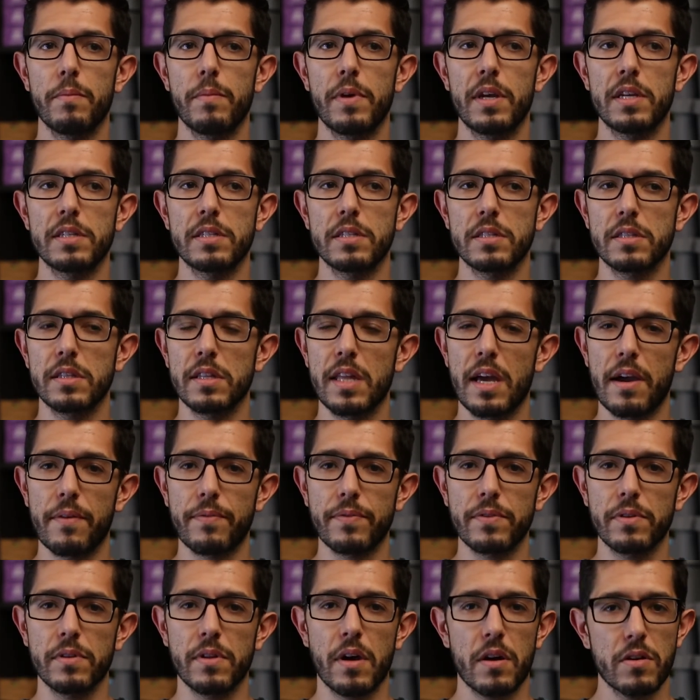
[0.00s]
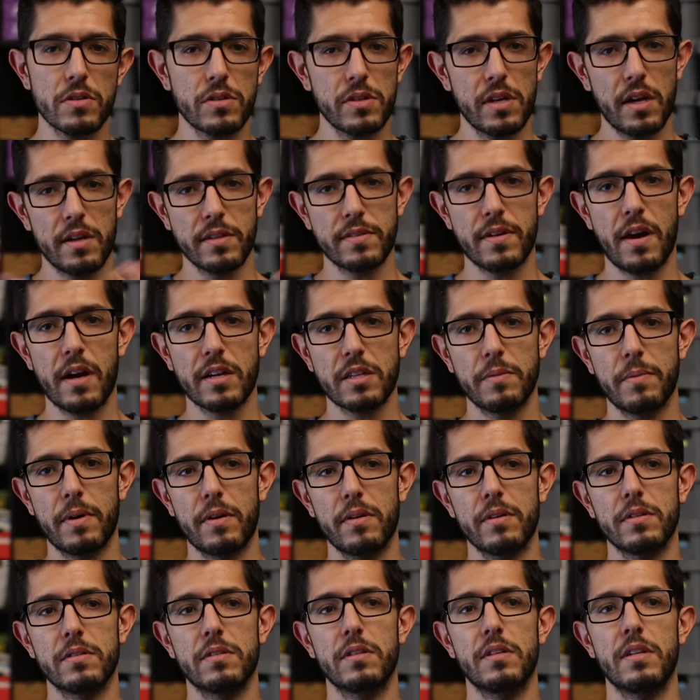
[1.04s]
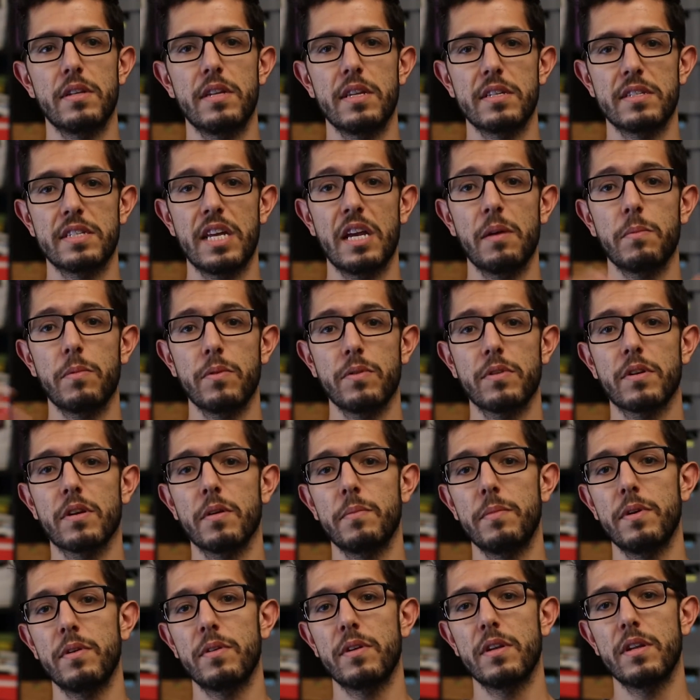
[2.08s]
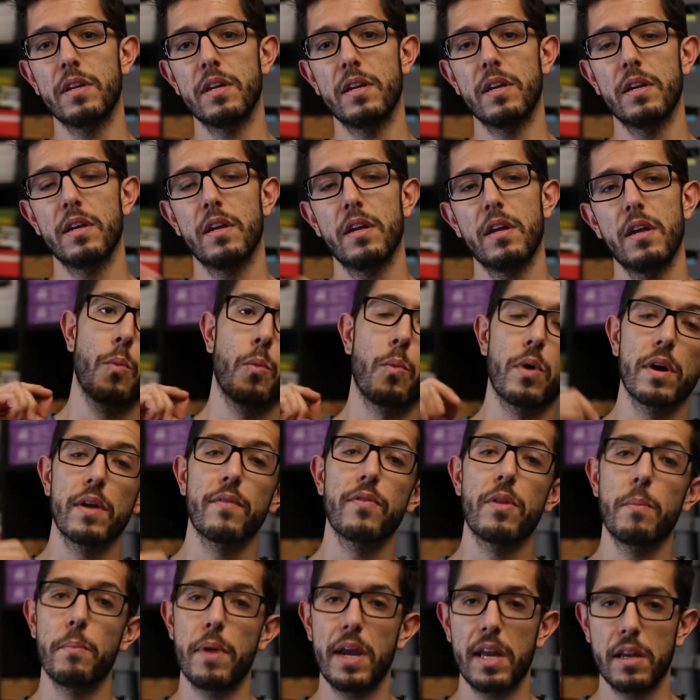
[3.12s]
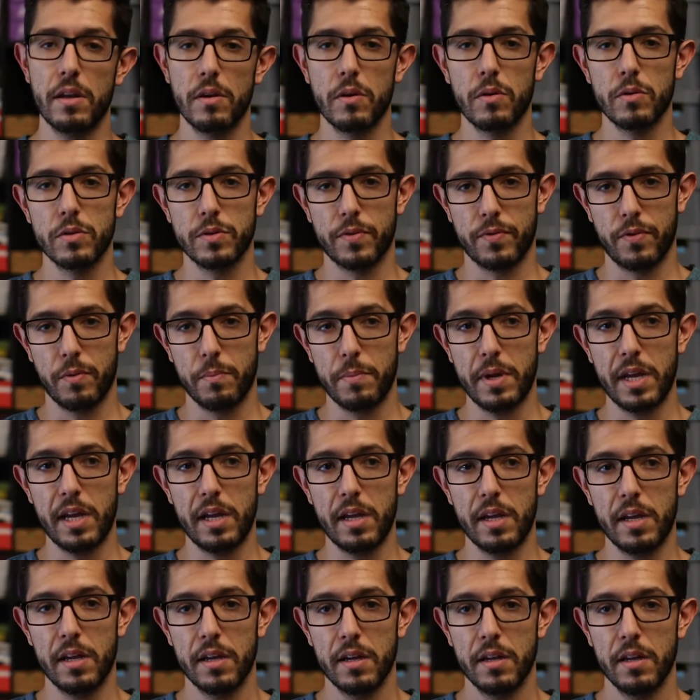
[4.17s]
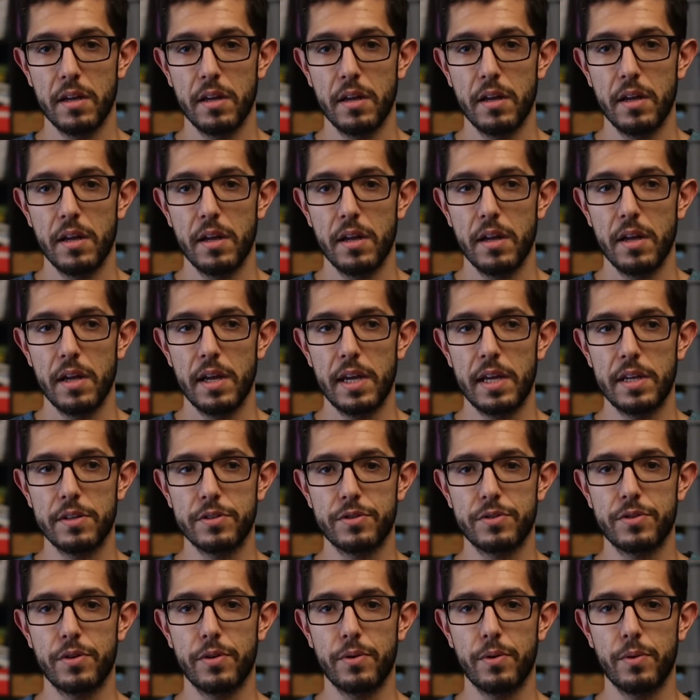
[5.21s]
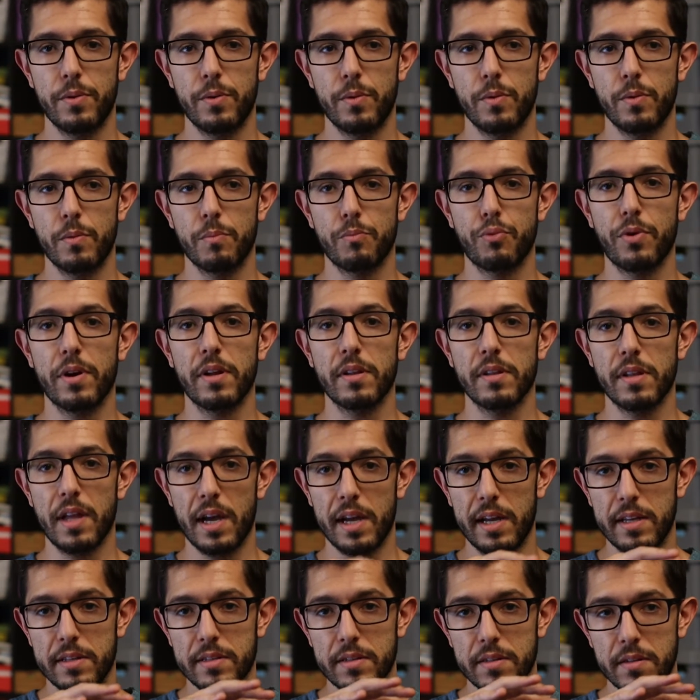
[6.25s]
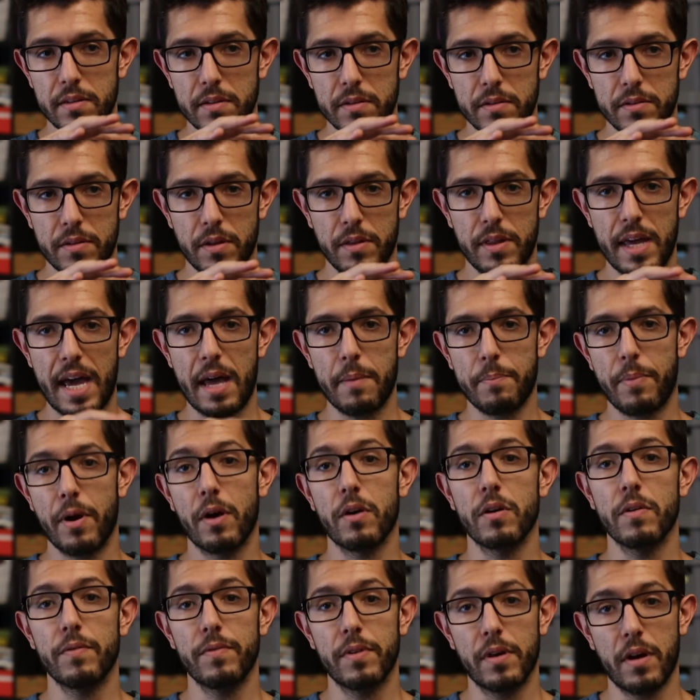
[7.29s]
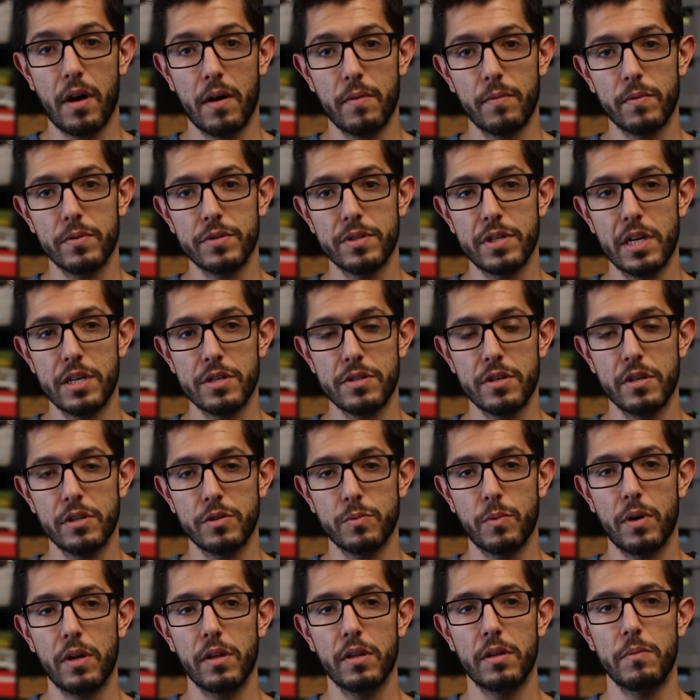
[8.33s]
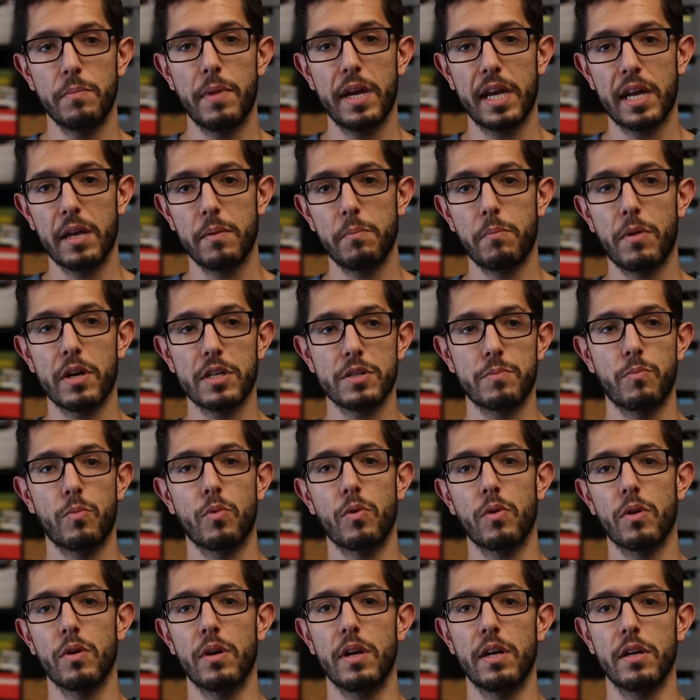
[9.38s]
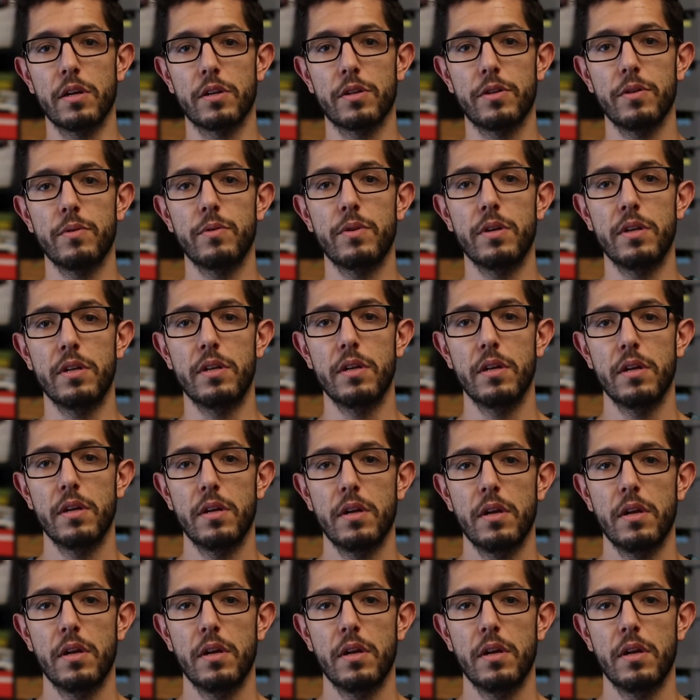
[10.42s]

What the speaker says: is left largely untalked about is the disabled community. One of the main goals for me is to bring light to that part of the conversation as well and make it much more included